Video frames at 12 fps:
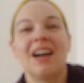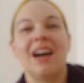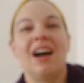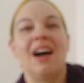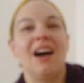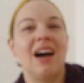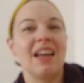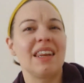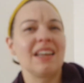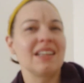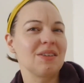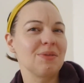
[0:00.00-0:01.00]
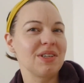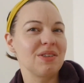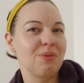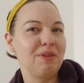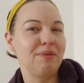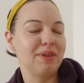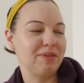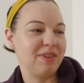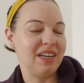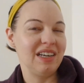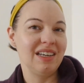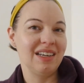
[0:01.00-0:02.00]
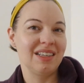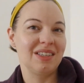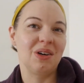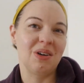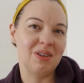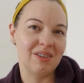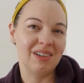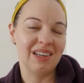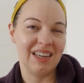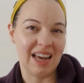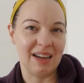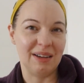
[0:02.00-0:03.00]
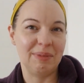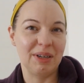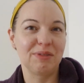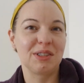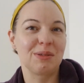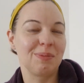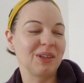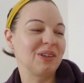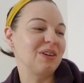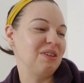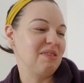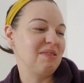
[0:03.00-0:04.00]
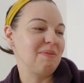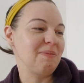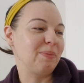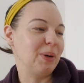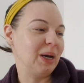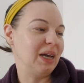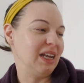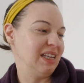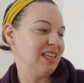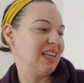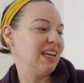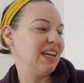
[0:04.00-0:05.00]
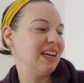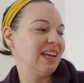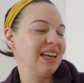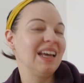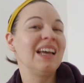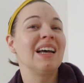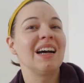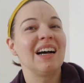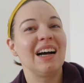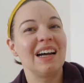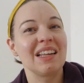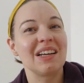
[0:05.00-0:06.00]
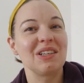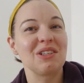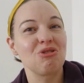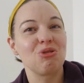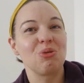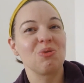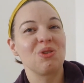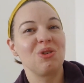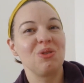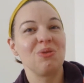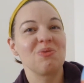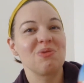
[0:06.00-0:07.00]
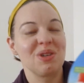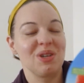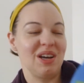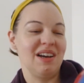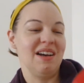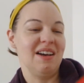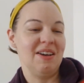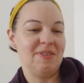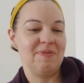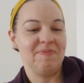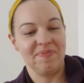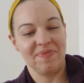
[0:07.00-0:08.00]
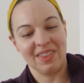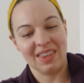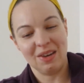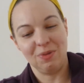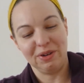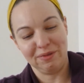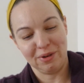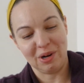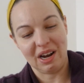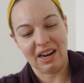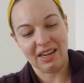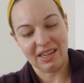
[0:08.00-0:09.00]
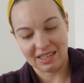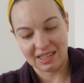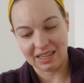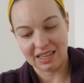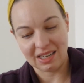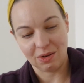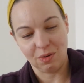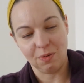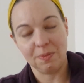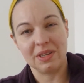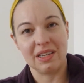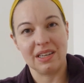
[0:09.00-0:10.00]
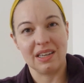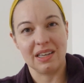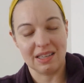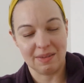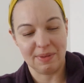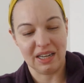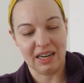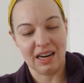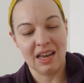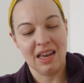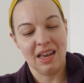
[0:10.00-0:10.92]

I think this was $3.50, so yeah, a bit of a splurge, but I thought it's so cute. What variety is this? Oops, it's spilling.